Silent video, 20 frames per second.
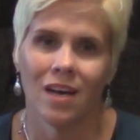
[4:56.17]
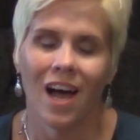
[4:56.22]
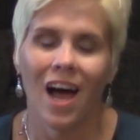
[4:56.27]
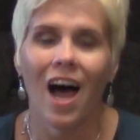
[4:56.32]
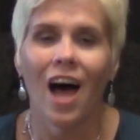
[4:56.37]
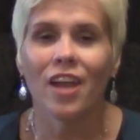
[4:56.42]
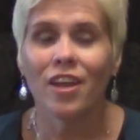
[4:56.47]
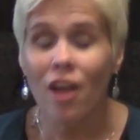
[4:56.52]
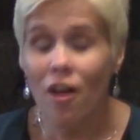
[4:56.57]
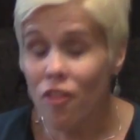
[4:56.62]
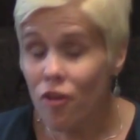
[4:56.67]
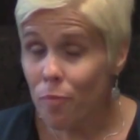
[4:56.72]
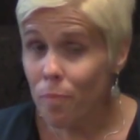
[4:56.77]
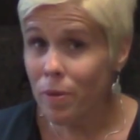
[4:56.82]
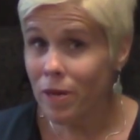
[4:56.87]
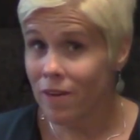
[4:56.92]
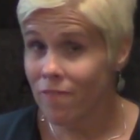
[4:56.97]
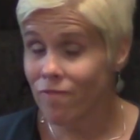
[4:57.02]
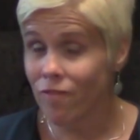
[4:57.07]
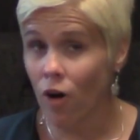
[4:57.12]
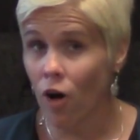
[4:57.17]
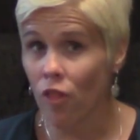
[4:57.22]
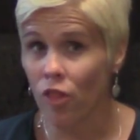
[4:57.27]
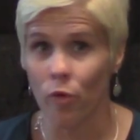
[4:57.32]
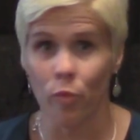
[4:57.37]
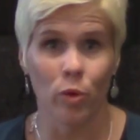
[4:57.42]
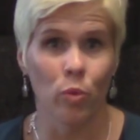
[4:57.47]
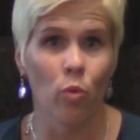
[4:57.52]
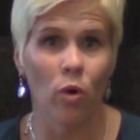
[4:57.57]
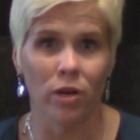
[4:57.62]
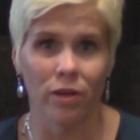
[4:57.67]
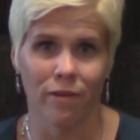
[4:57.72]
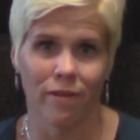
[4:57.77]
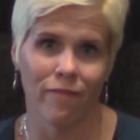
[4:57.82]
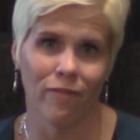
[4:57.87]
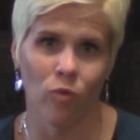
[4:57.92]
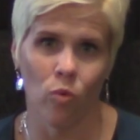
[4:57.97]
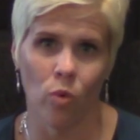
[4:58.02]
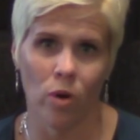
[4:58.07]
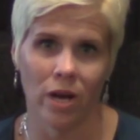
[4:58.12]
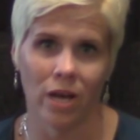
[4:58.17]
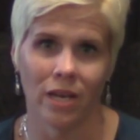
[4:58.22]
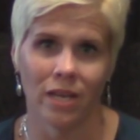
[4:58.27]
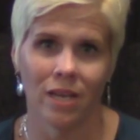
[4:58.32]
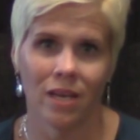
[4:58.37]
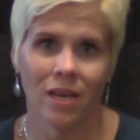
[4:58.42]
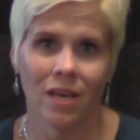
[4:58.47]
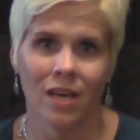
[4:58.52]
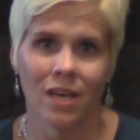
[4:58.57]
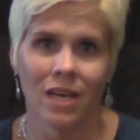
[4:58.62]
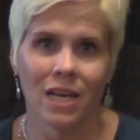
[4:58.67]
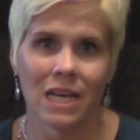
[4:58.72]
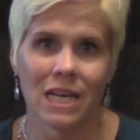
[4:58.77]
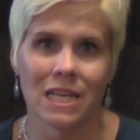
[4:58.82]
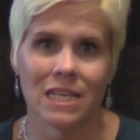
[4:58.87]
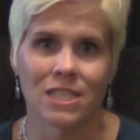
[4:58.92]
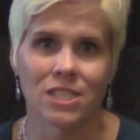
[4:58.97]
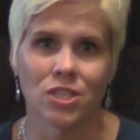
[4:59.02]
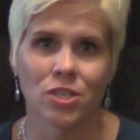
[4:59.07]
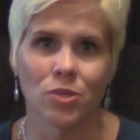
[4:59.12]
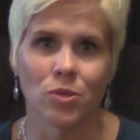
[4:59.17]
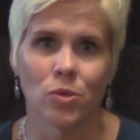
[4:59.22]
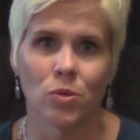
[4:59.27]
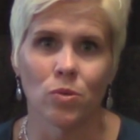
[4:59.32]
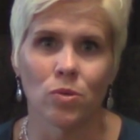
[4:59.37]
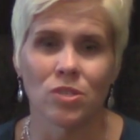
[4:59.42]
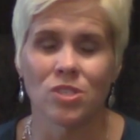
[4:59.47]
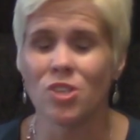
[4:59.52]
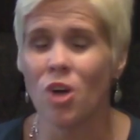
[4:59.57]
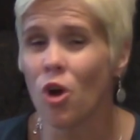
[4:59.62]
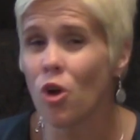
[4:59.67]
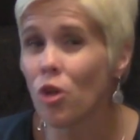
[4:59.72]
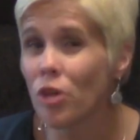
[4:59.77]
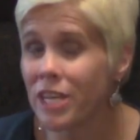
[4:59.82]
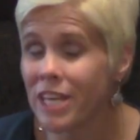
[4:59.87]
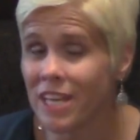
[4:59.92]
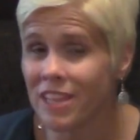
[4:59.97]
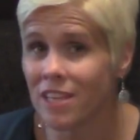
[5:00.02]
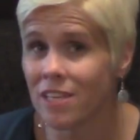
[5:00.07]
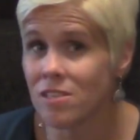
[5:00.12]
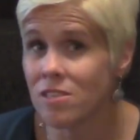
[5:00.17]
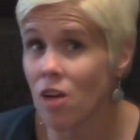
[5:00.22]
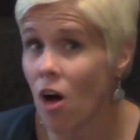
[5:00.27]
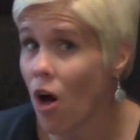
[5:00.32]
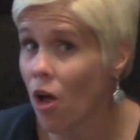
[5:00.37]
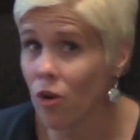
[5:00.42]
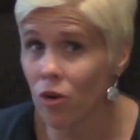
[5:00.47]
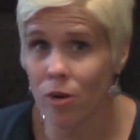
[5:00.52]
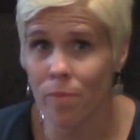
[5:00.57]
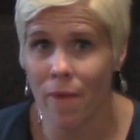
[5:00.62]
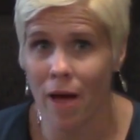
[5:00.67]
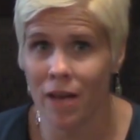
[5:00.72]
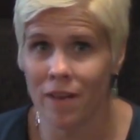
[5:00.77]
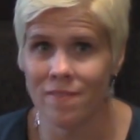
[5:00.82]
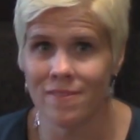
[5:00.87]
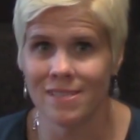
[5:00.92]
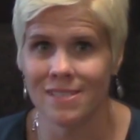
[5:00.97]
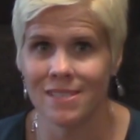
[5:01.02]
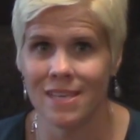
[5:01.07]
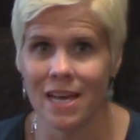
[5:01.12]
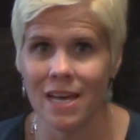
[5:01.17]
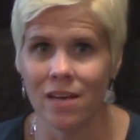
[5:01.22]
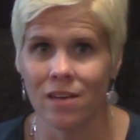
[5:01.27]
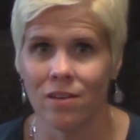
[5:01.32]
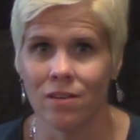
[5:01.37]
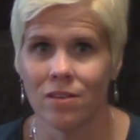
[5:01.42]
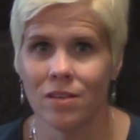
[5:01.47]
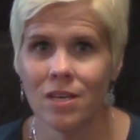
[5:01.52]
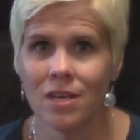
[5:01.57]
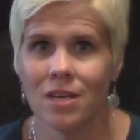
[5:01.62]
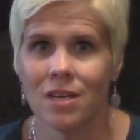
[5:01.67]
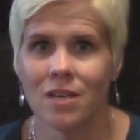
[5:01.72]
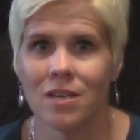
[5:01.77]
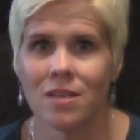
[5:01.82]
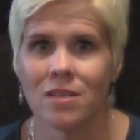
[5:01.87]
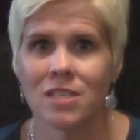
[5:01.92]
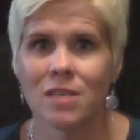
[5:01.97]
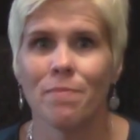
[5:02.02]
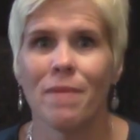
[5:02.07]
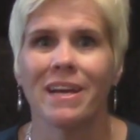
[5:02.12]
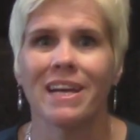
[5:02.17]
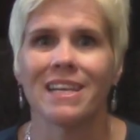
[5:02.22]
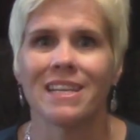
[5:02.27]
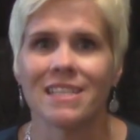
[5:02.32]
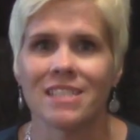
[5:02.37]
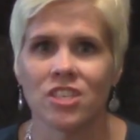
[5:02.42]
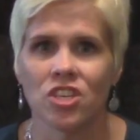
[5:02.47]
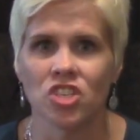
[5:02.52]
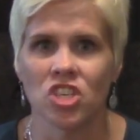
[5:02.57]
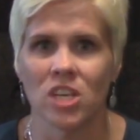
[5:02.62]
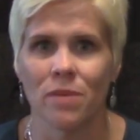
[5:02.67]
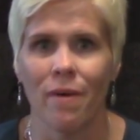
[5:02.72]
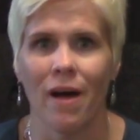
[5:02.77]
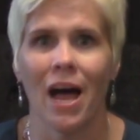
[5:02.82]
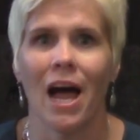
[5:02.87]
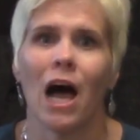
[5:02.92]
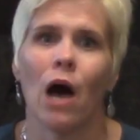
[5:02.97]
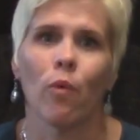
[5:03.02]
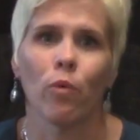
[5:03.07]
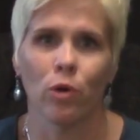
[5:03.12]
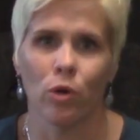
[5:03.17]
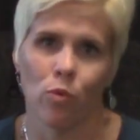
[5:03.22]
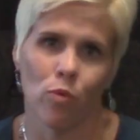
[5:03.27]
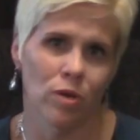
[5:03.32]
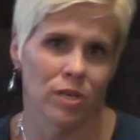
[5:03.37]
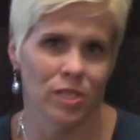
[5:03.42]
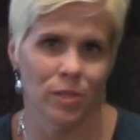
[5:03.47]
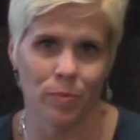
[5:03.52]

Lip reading: Another pitfall that we want to avoid is to start looking at the dollar amount of the sale to make a decision about how we're going to